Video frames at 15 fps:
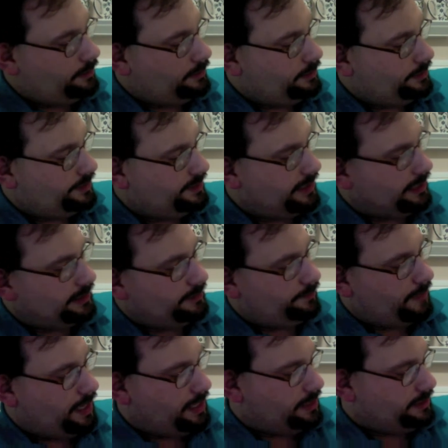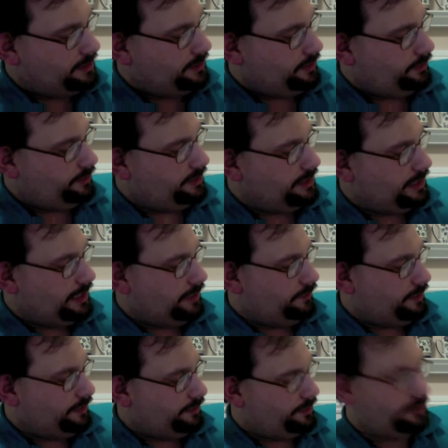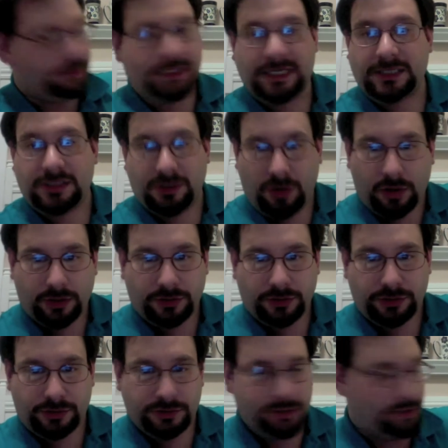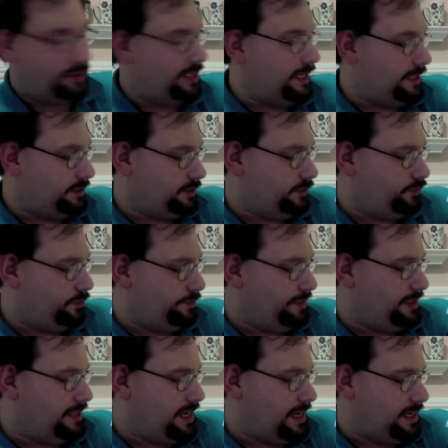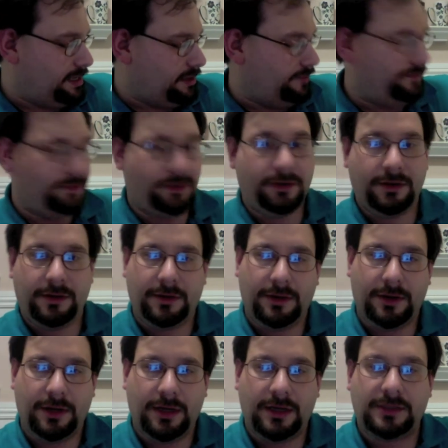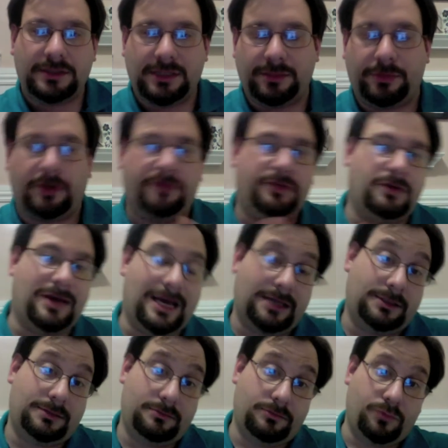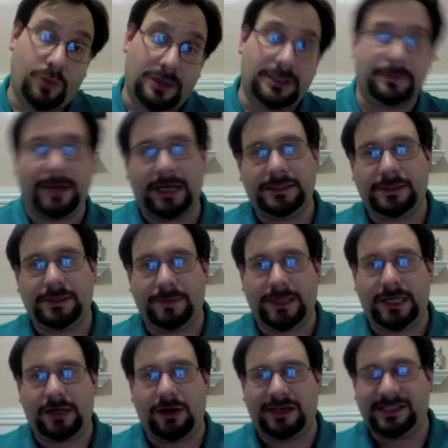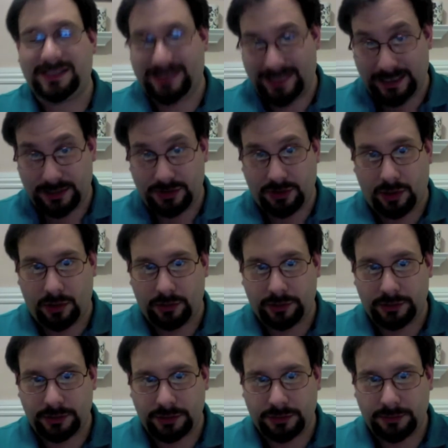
6 minus 13, well, 13 is larger, so the answer will be negative. Similar if you had wanted to buy something that cost $6.